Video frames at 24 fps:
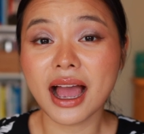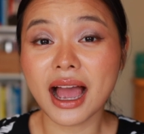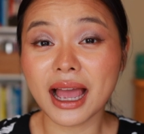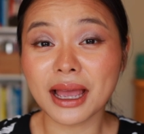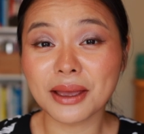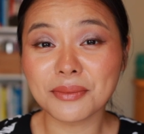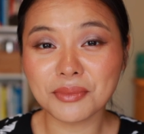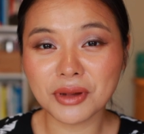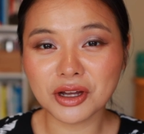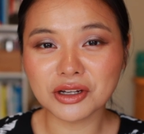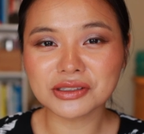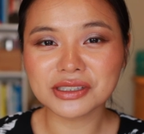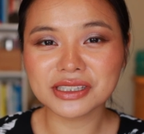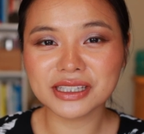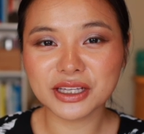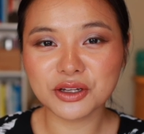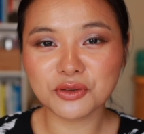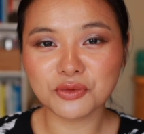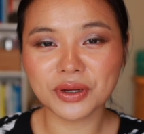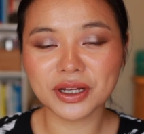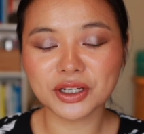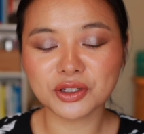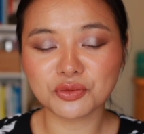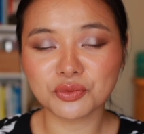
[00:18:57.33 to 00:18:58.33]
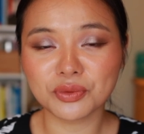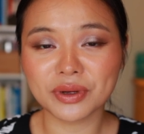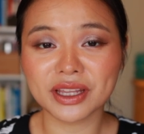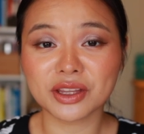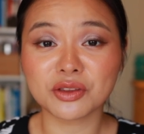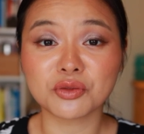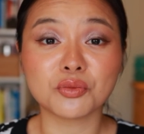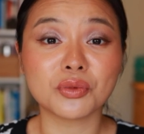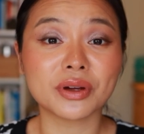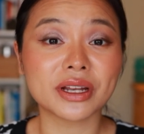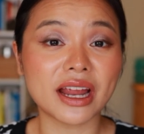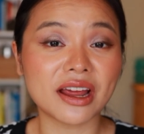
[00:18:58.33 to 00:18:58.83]
I mostly went
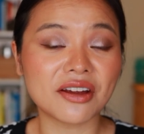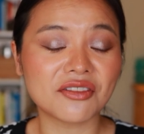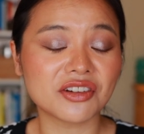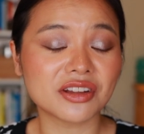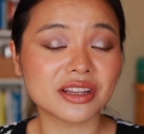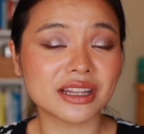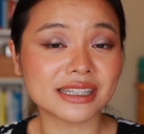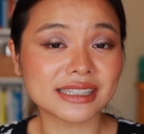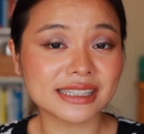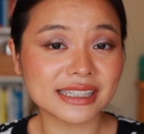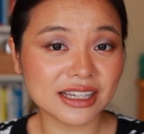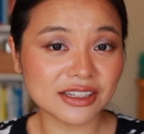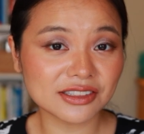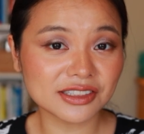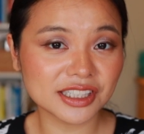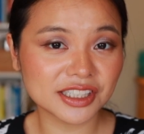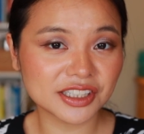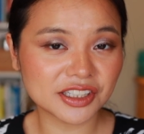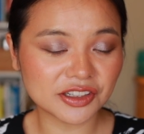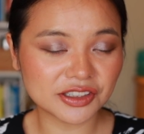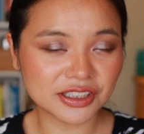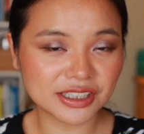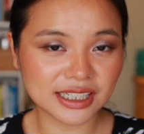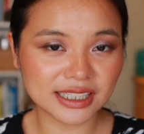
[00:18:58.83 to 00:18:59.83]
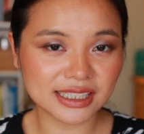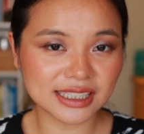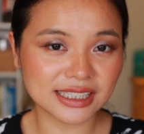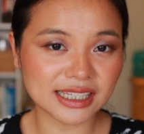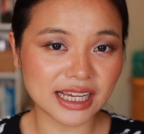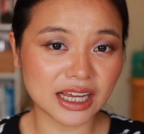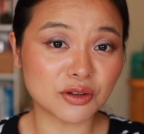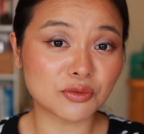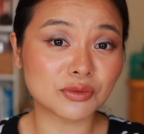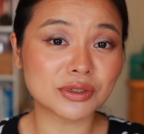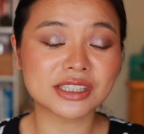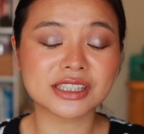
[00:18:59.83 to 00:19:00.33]
with whatever the sales associate
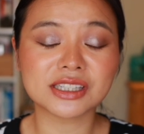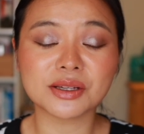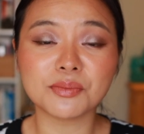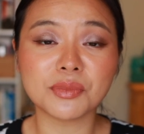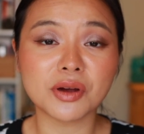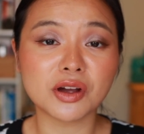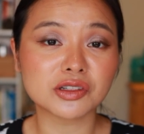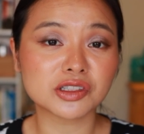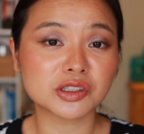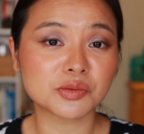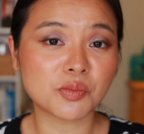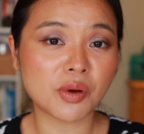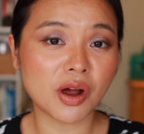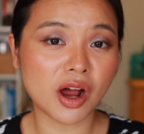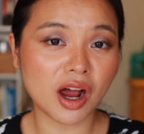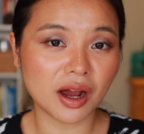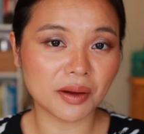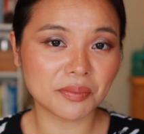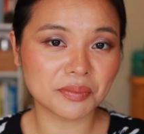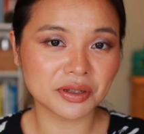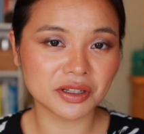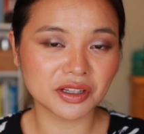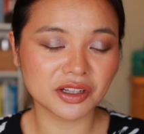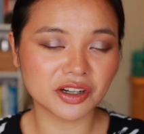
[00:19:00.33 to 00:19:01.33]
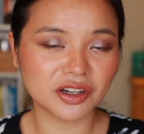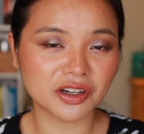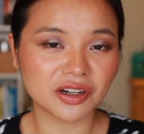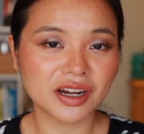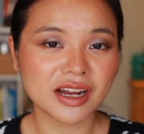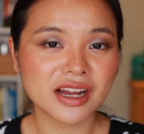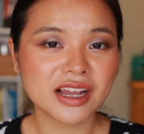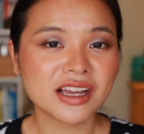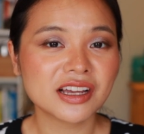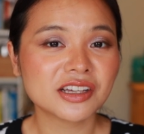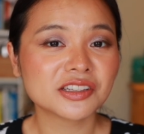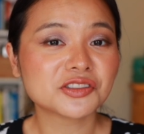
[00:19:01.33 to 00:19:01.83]
said was the most popular,
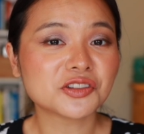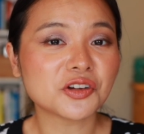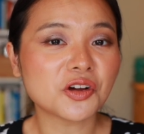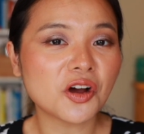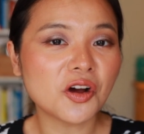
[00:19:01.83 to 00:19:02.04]
so